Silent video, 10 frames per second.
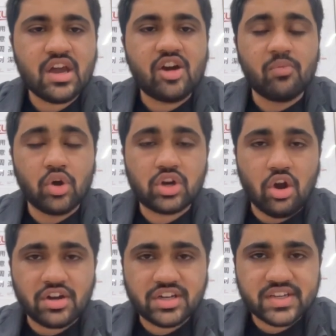more
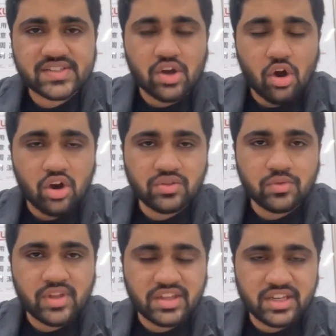context on
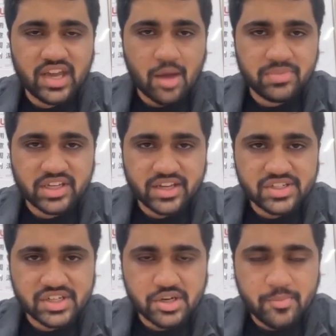any
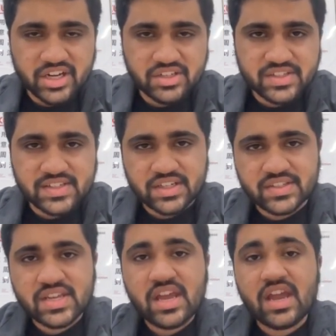application dependencies,
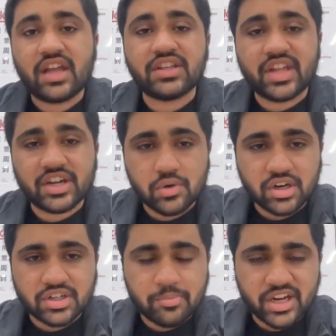any network
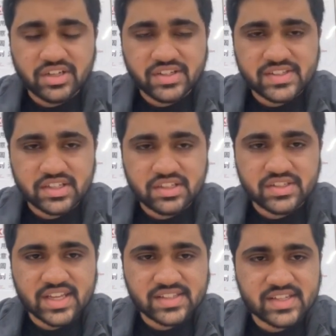dependencies,
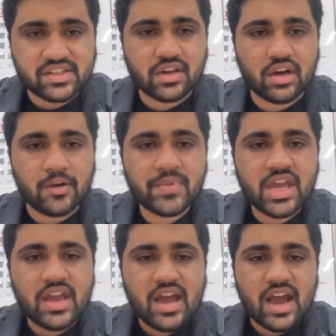etc.,
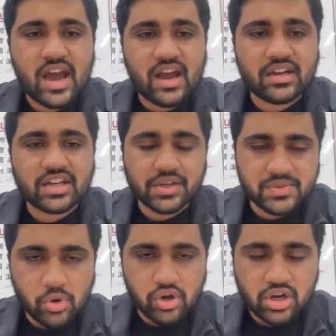and gives
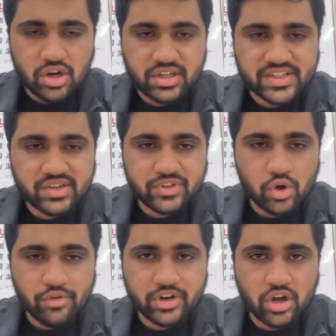more context of the
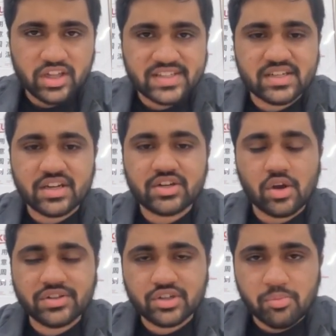overall estate or
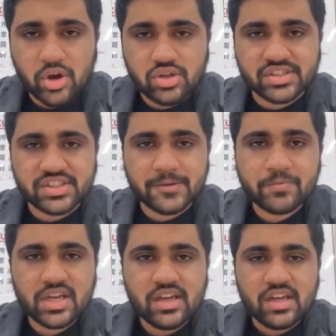the topology.
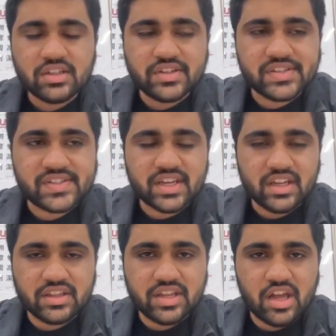This
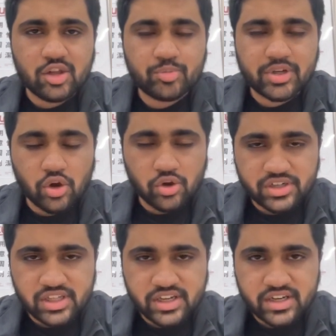can help
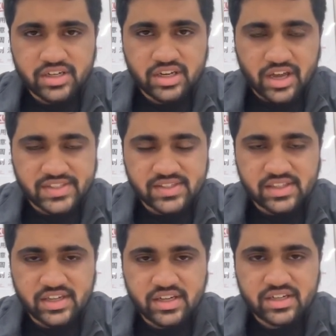correlate,
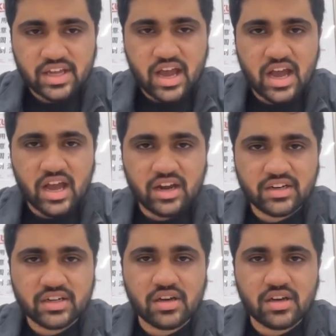isolate, and